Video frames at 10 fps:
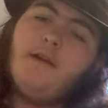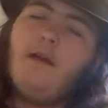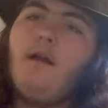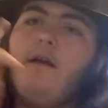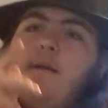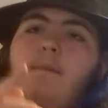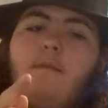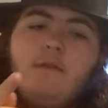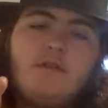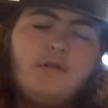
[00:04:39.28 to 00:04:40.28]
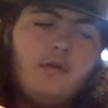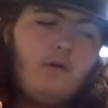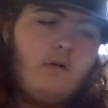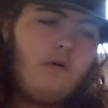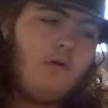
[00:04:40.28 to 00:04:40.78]
Um,
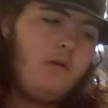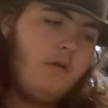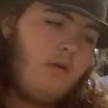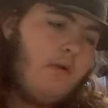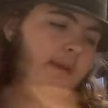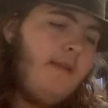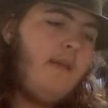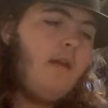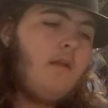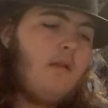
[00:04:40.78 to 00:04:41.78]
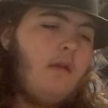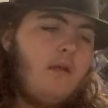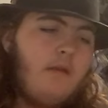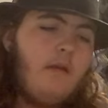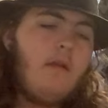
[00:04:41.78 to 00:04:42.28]
so then they, they,
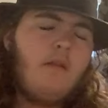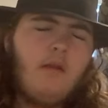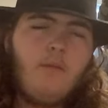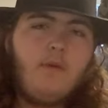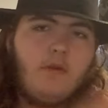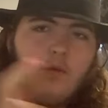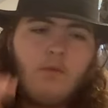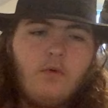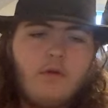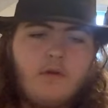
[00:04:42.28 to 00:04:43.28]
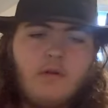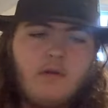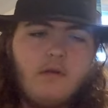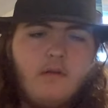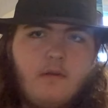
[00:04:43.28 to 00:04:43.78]
they, they went toward
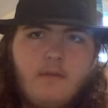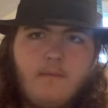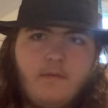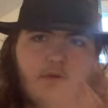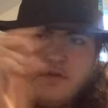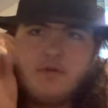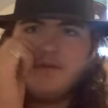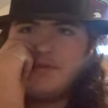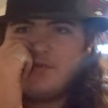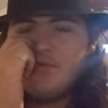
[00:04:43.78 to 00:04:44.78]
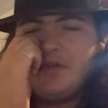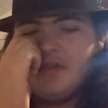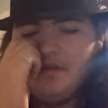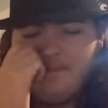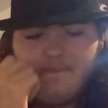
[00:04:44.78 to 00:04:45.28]
the, the
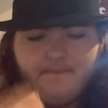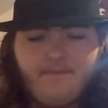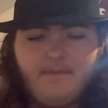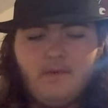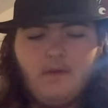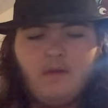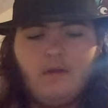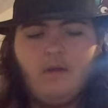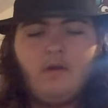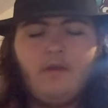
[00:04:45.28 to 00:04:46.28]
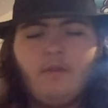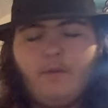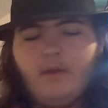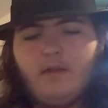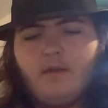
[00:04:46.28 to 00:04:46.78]
tree. On the
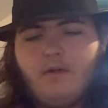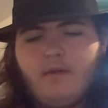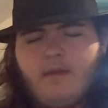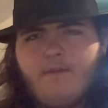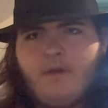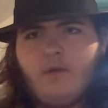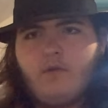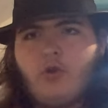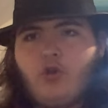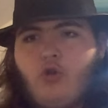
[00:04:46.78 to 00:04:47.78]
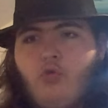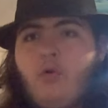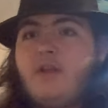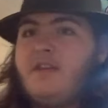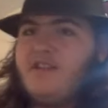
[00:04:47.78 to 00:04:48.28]
way there, they found
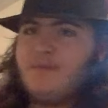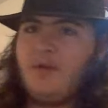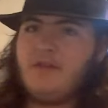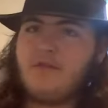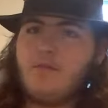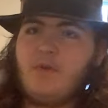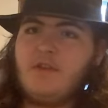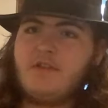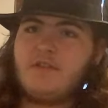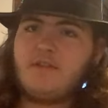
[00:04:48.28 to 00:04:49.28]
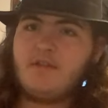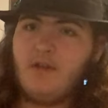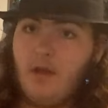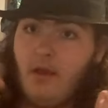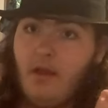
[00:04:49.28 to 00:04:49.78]
two displacer beasts
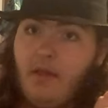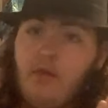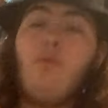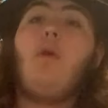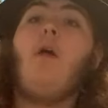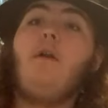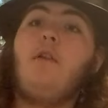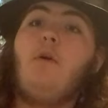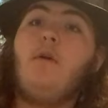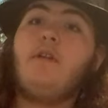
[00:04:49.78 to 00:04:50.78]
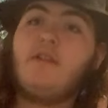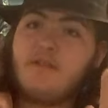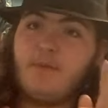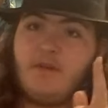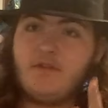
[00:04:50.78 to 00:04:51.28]
you probably know what a
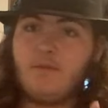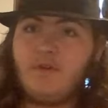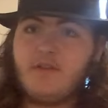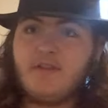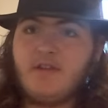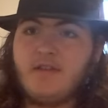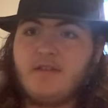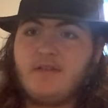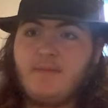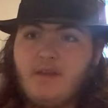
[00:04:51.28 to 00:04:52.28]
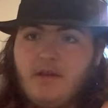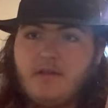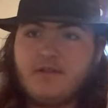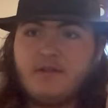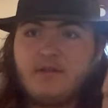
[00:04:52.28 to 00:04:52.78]
displacer beast is
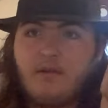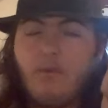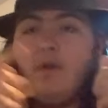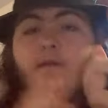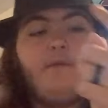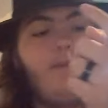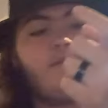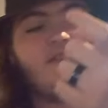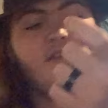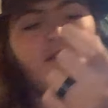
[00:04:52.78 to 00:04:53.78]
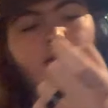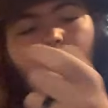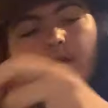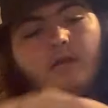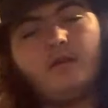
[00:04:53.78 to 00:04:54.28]
because one of them was seen
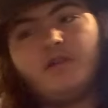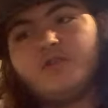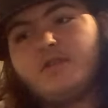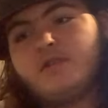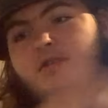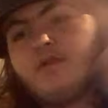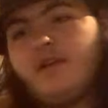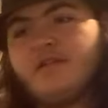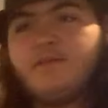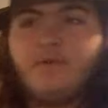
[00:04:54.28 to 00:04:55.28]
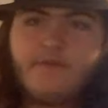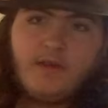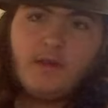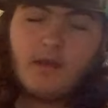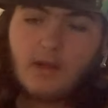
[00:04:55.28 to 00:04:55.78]
in the Dungeons and Dragons
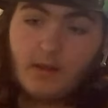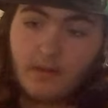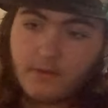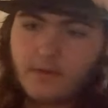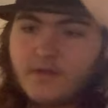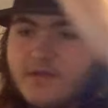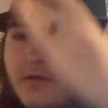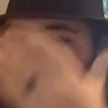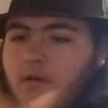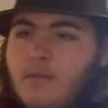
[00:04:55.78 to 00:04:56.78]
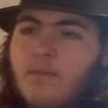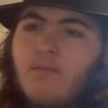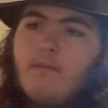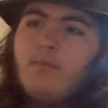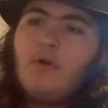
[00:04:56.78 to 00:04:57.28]
movie. They're also
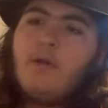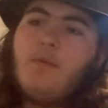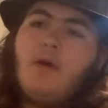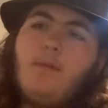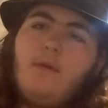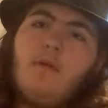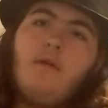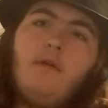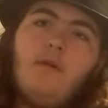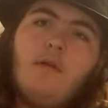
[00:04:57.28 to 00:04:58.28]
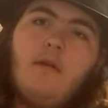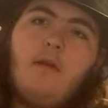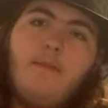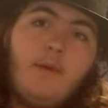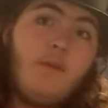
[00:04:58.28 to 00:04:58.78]
pretty popular.
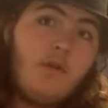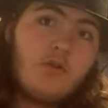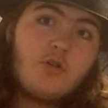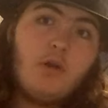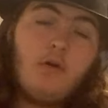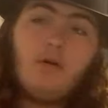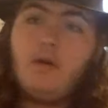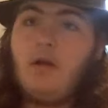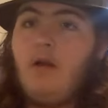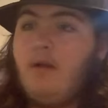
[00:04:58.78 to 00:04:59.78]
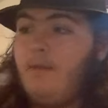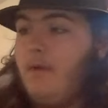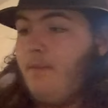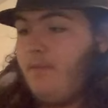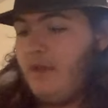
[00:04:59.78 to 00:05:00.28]
But I'm going to show um,
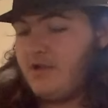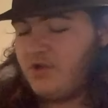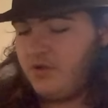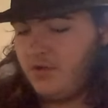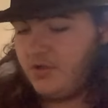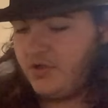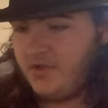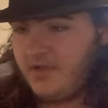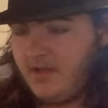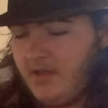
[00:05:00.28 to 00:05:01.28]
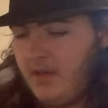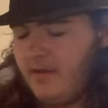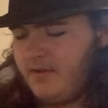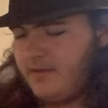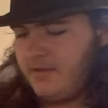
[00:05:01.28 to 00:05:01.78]
a picture just in
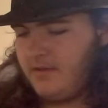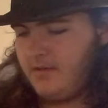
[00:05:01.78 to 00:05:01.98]
case.